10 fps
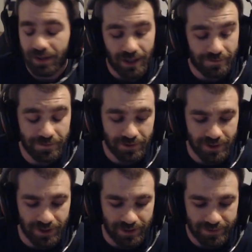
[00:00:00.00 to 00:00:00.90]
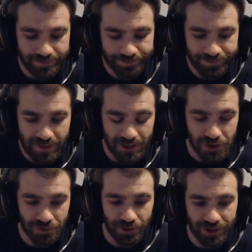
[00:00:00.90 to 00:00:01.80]
feel good. I
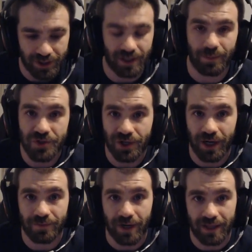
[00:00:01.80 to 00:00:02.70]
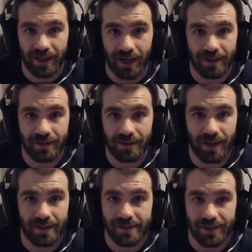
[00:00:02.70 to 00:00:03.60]
just feel good, and I'm gonna try and ride that
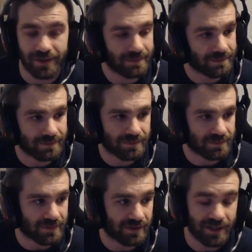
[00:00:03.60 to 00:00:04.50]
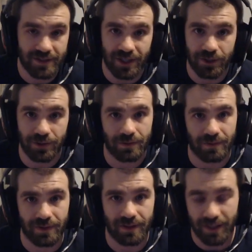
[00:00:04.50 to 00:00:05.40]
into the things I do
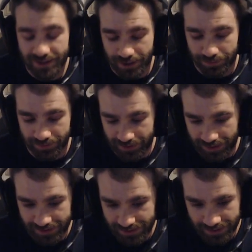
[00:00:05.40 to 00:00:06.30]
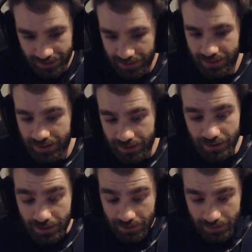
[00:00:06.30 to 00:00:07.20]
over the next couple of days.
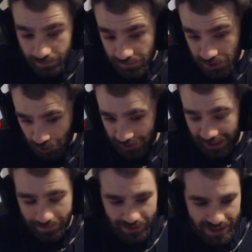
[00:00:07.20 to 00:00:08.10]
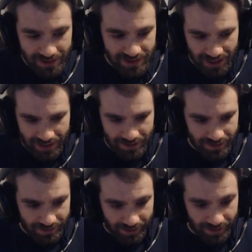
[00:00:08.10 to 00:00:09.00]
So with that being
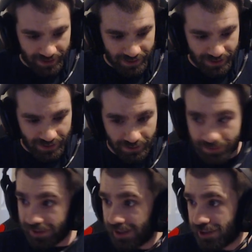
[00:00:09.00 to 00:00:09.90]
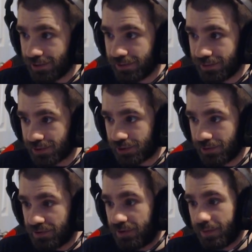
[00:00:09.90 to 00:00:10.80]
said, thank you
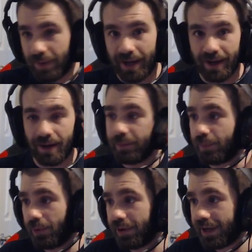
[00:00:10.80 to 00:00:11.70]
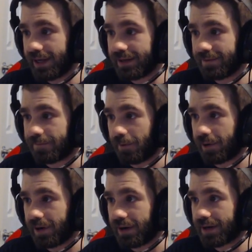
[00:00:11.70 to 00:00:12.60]
to my boy
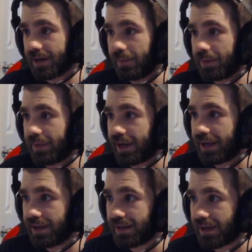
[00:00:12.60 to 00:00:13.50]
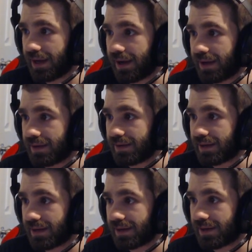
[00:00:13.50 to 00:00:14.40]
for coming by and
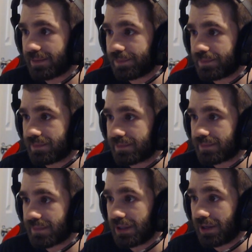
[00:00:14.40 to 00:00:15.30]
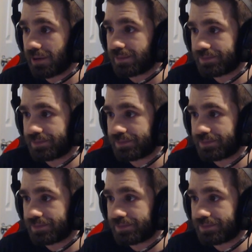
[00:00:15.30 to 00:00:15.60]
you know,